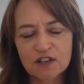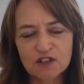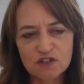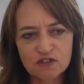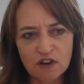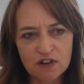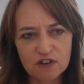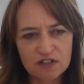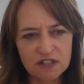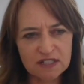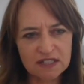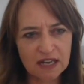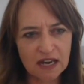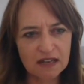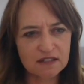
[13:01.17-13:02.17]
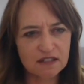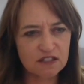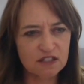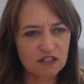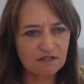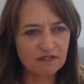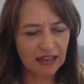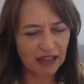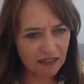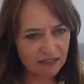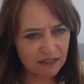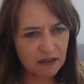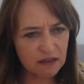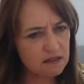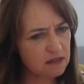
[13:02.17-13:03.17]
construction sector? Do you get
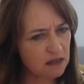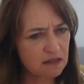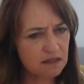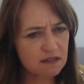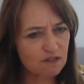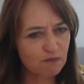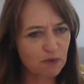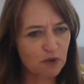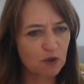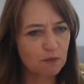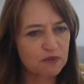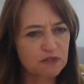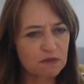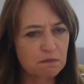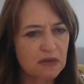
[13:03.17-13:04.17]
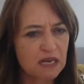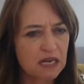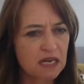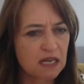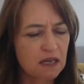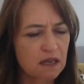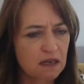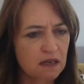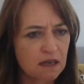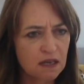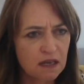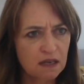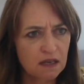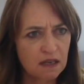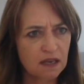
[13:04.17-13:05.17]
that sense of purpose and meaning
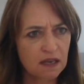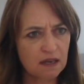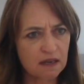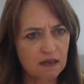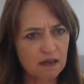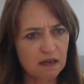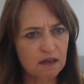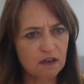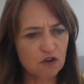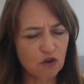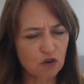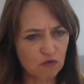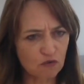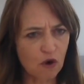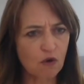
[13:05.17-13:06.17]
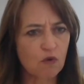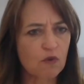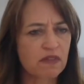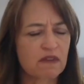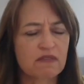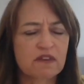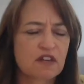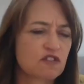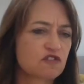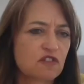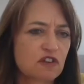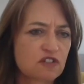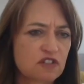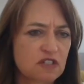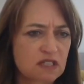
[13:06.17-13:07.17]
in your role within the
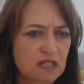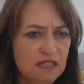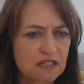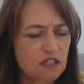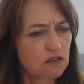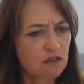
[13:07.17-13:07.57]
construction sector?